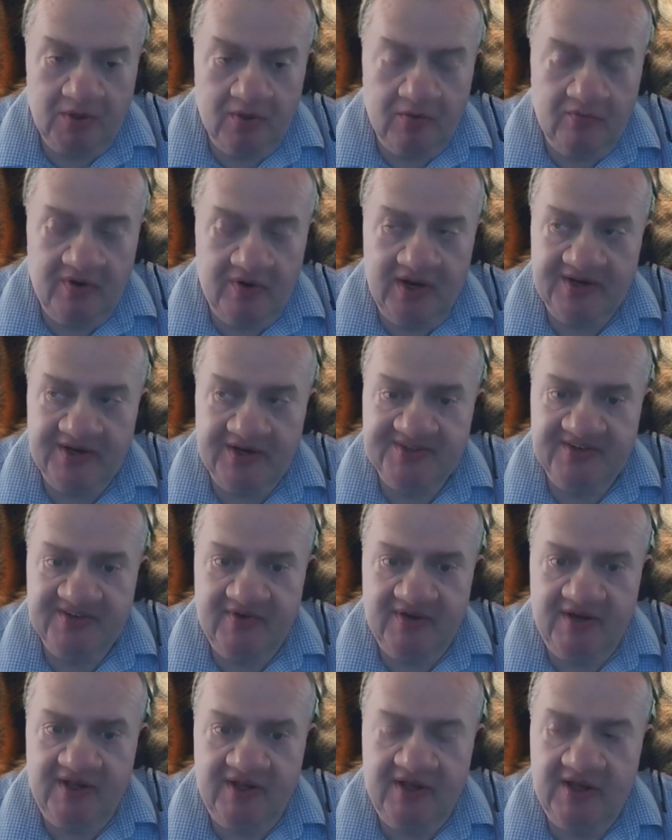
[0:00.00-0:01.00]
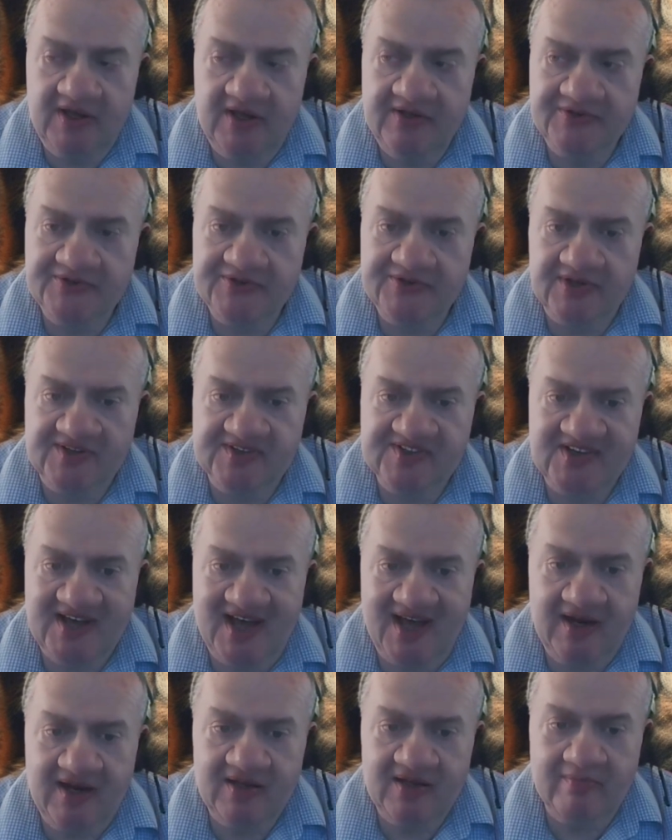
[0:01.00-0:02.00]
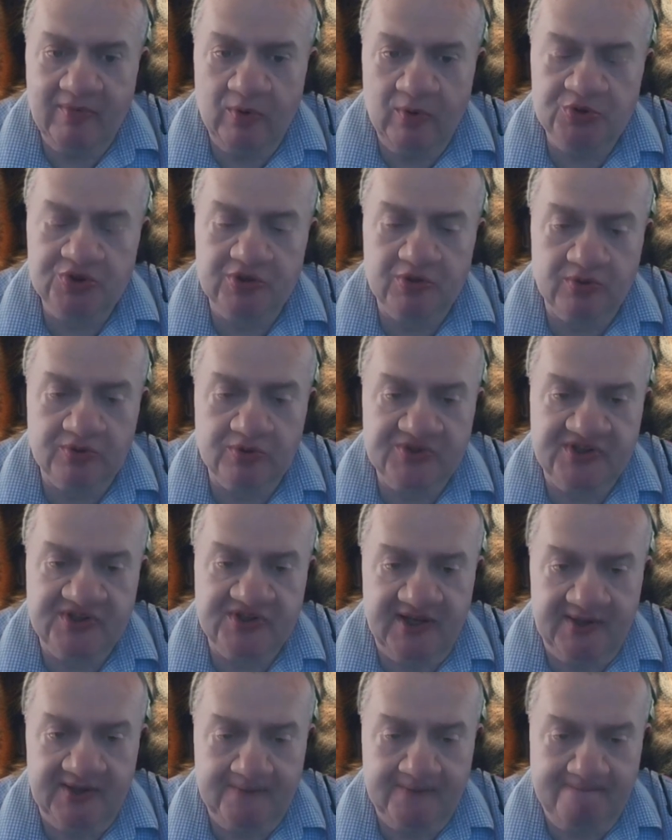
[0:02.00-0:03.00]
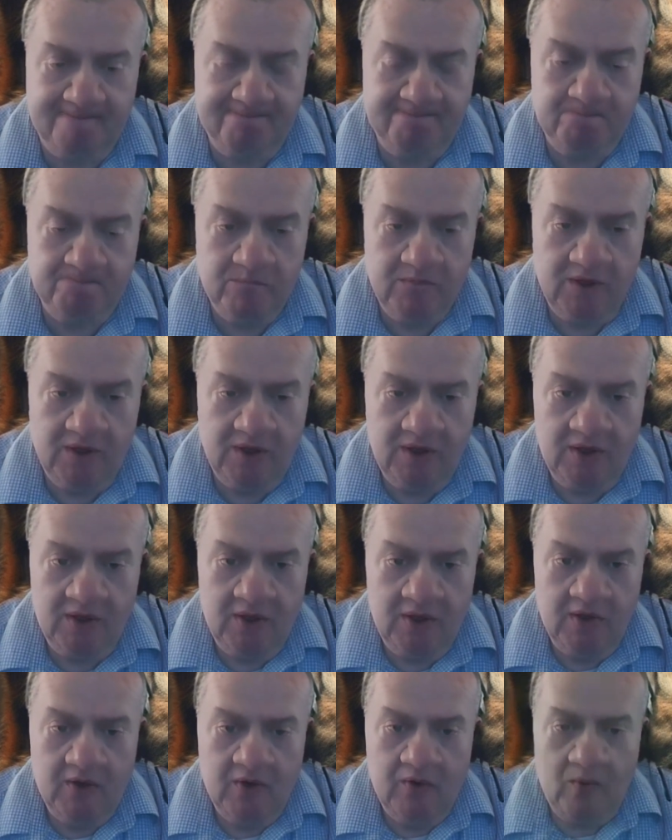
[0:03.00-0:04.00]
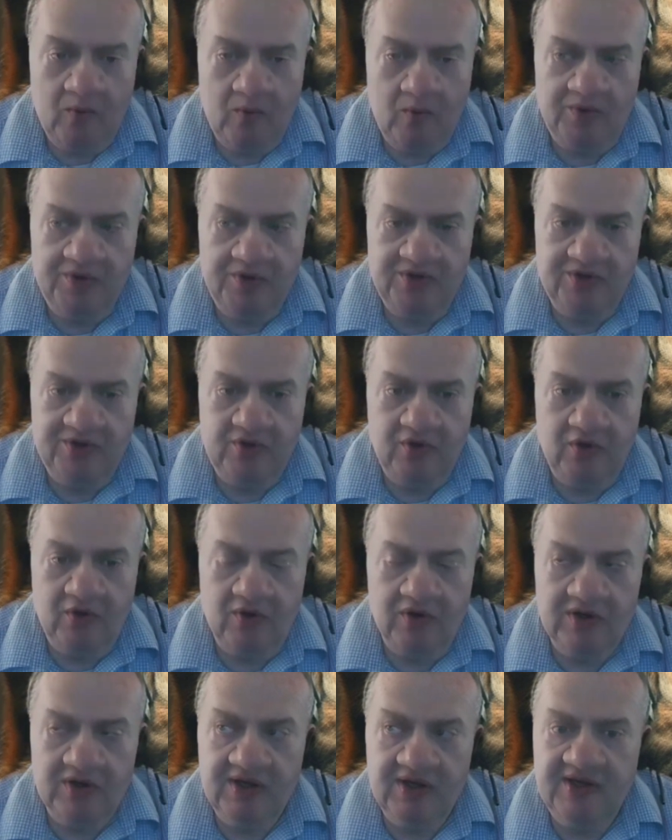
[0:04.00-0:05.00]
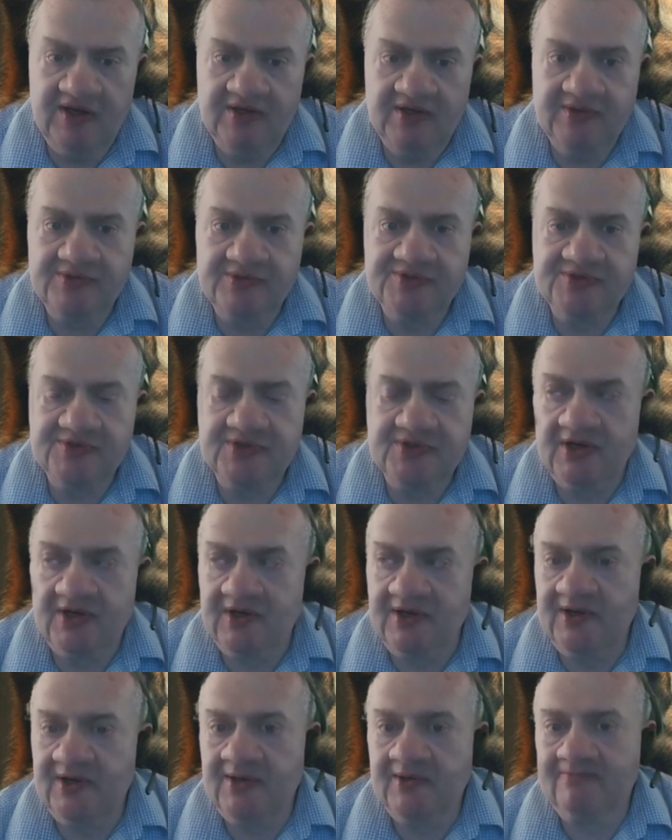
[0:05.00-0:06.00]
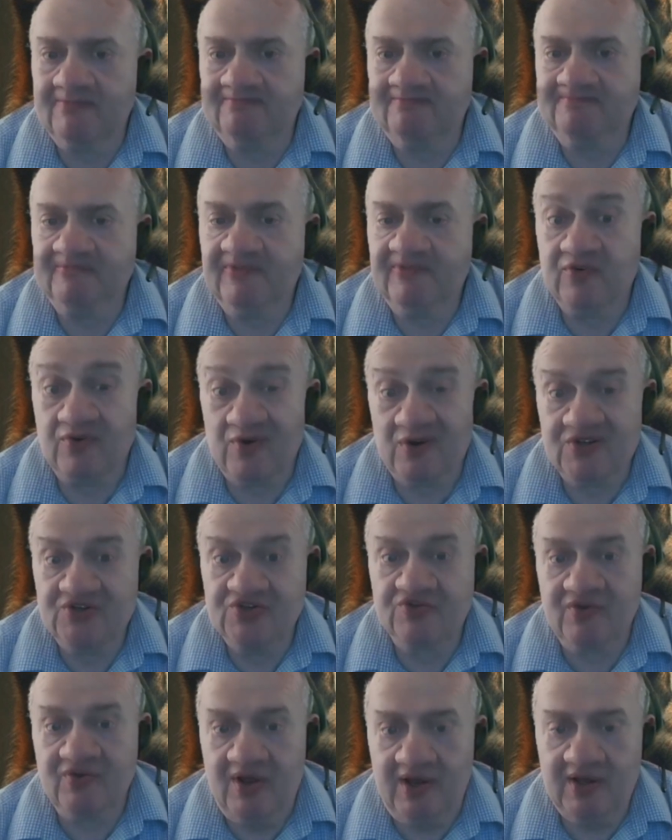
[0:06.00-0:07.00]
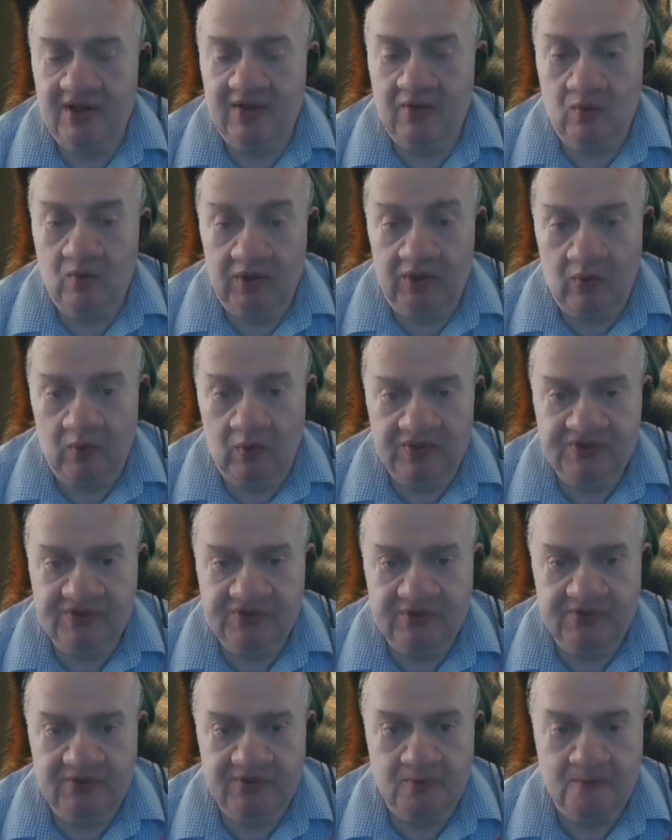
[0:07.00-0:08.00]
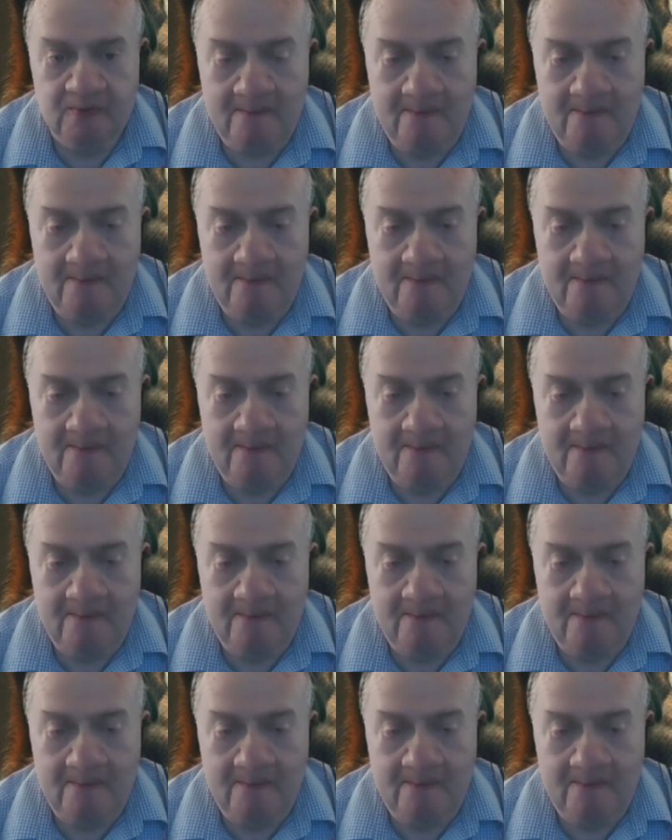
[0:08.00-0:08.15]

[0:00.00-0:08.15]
Reactivity is an excited emotional state where the dog is frustrated in what it wants to do.